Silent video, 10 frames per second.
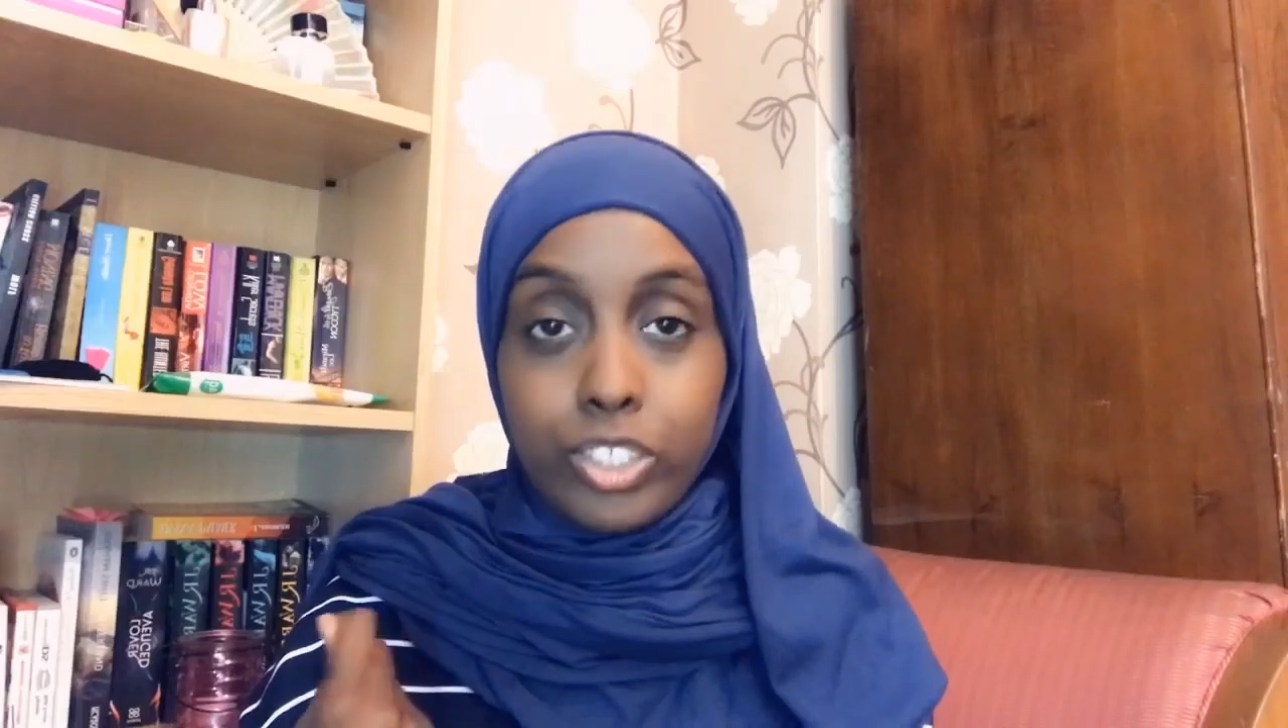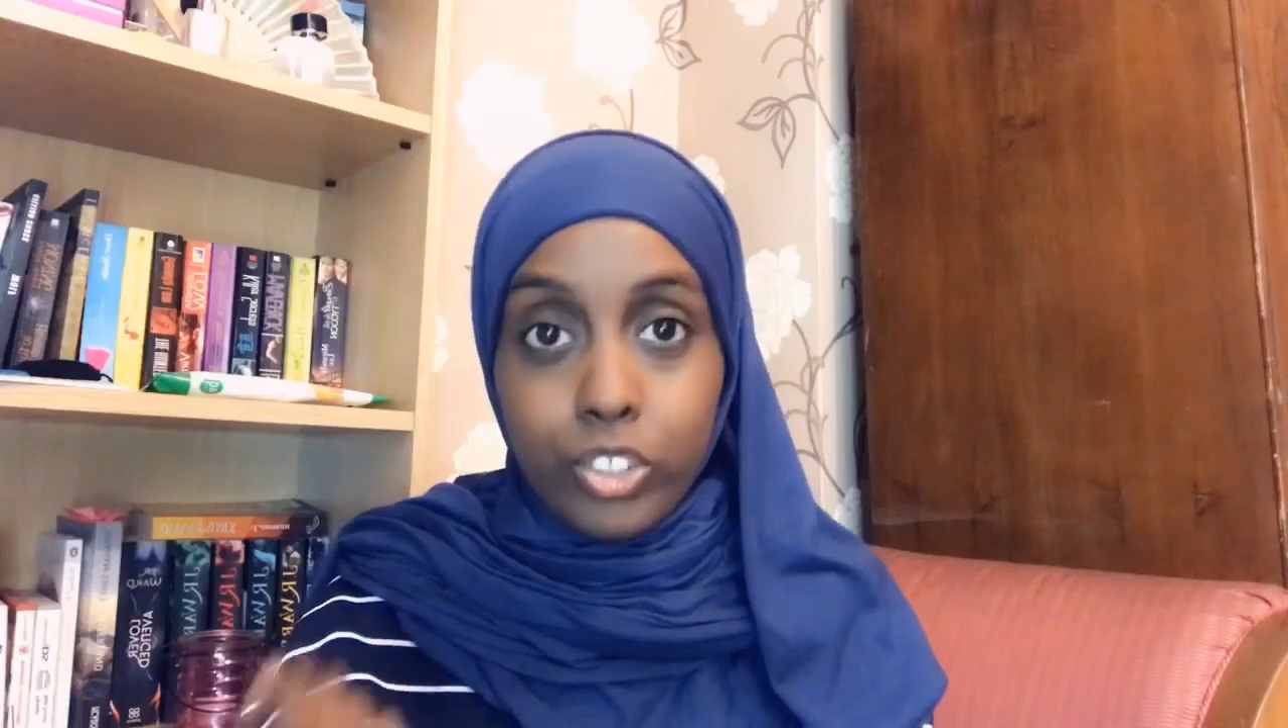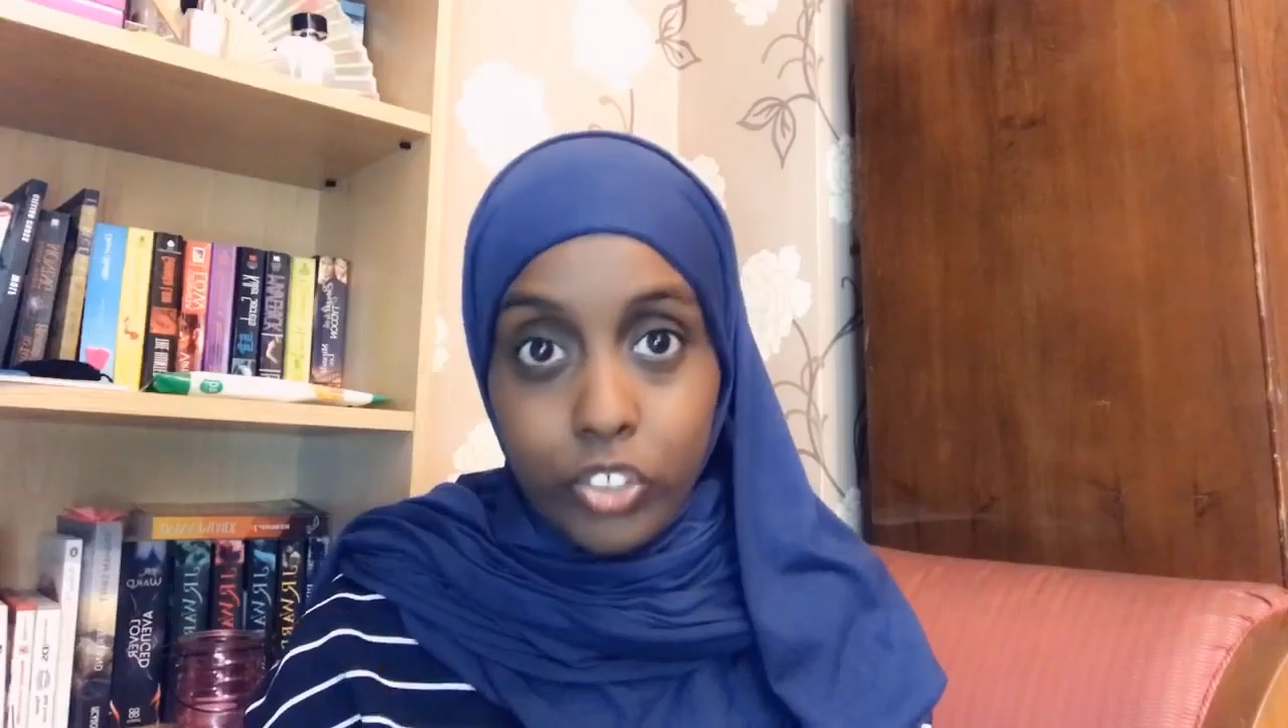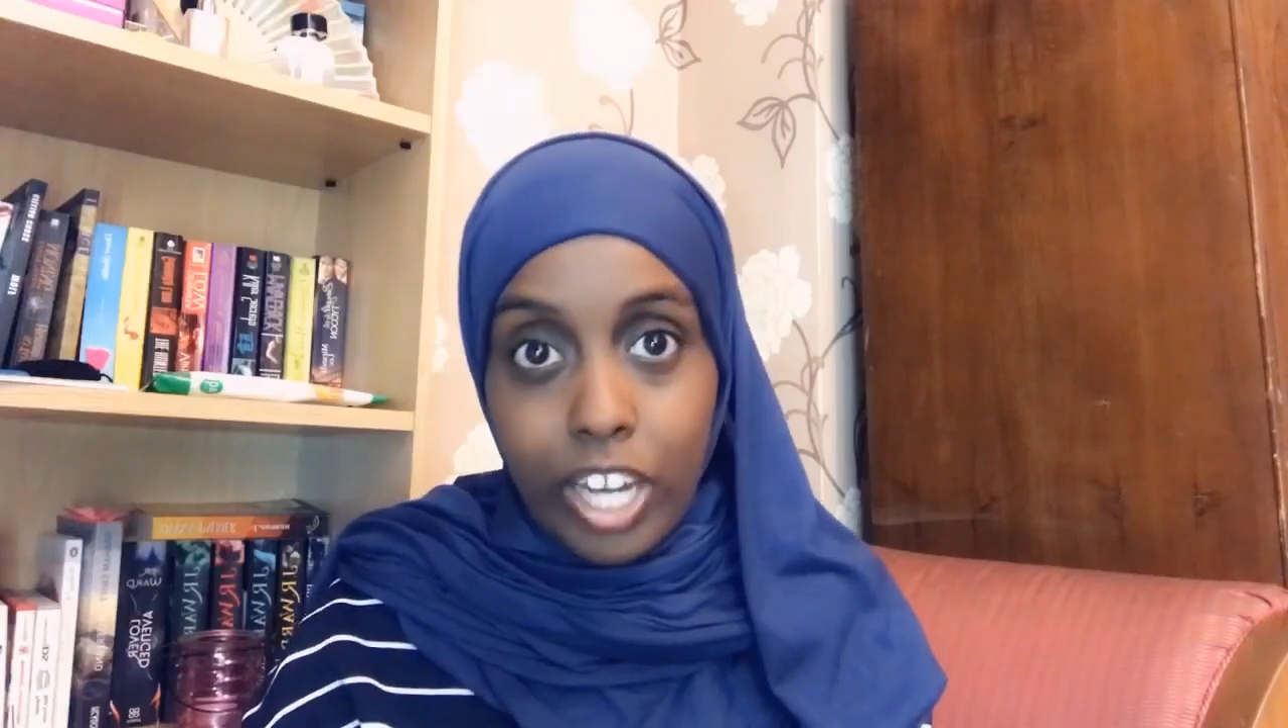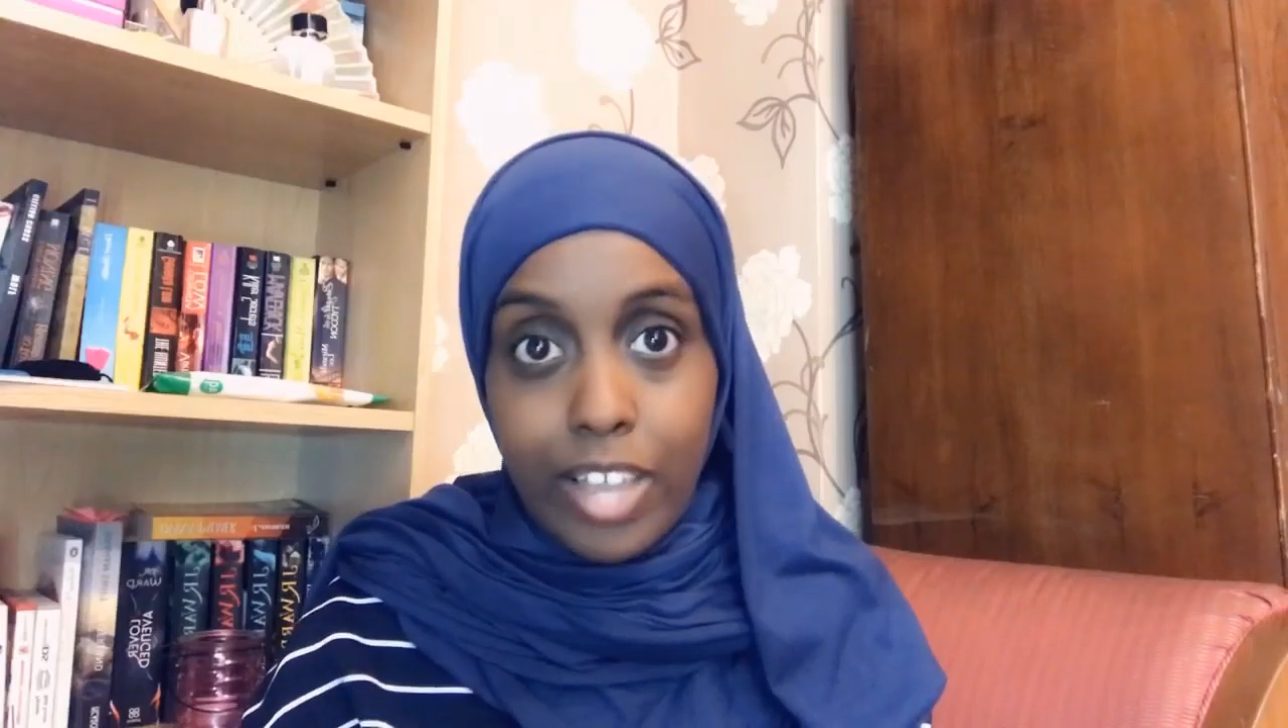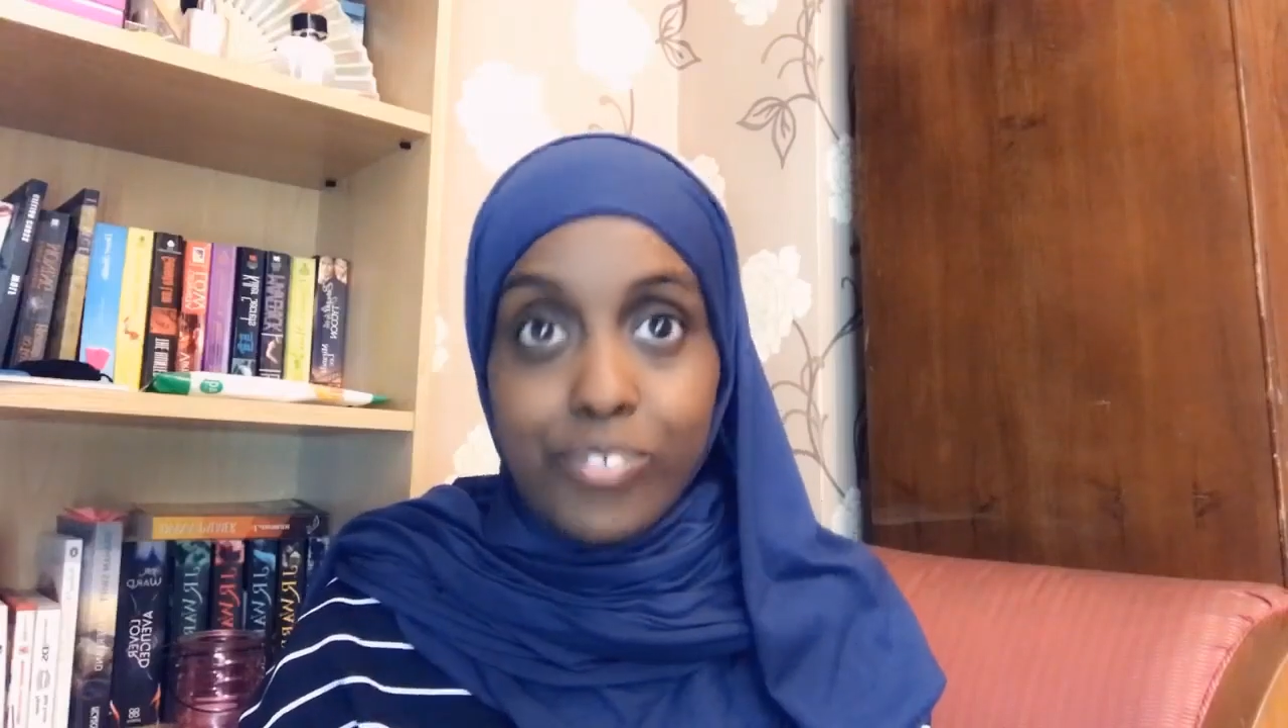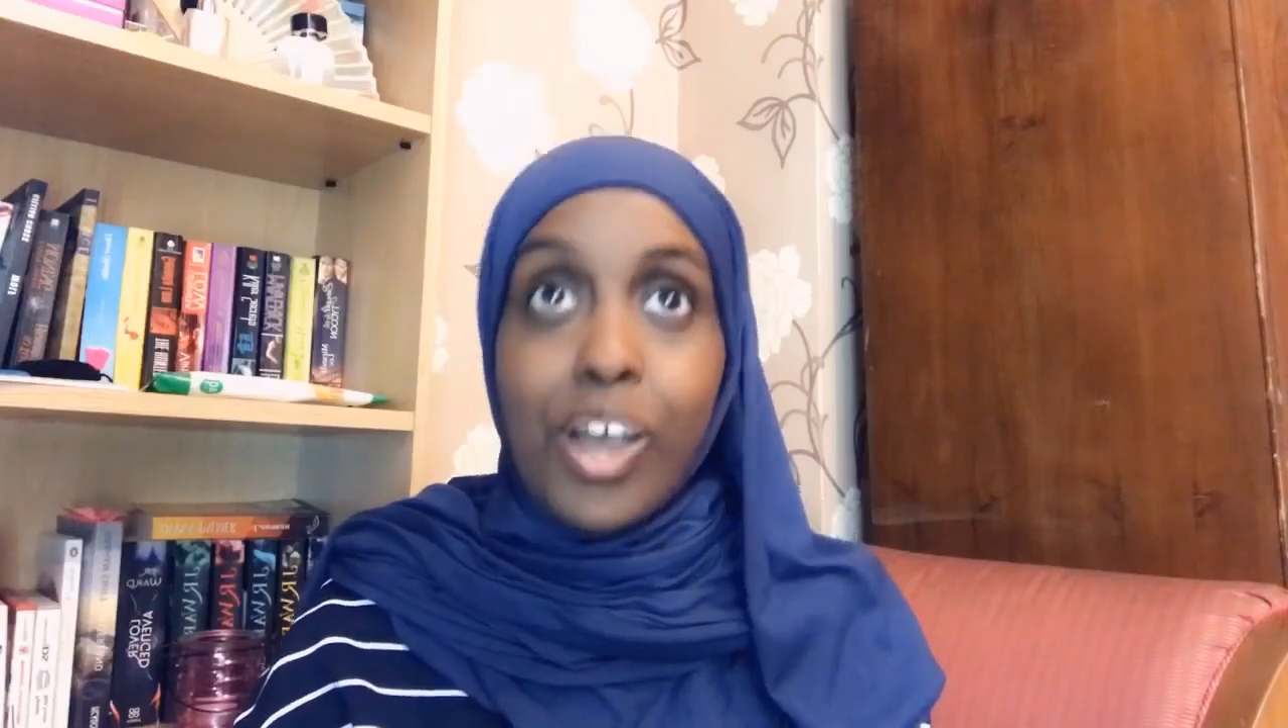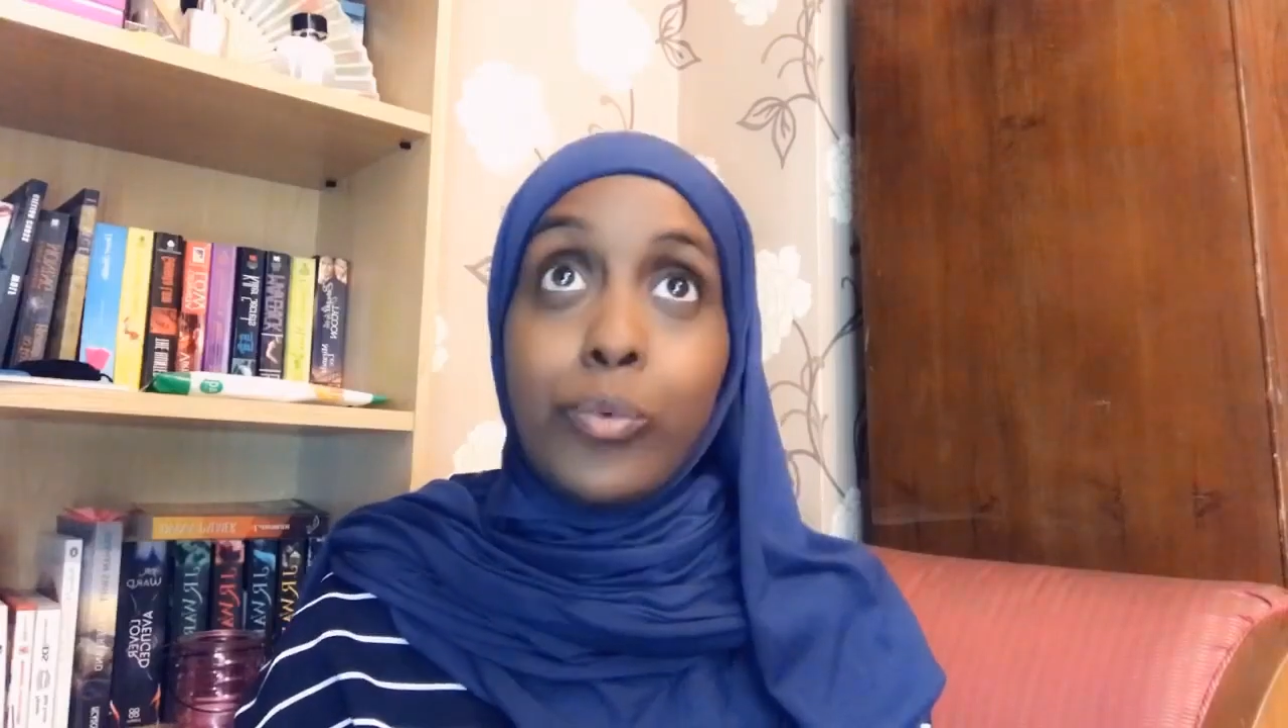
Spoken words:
to drive,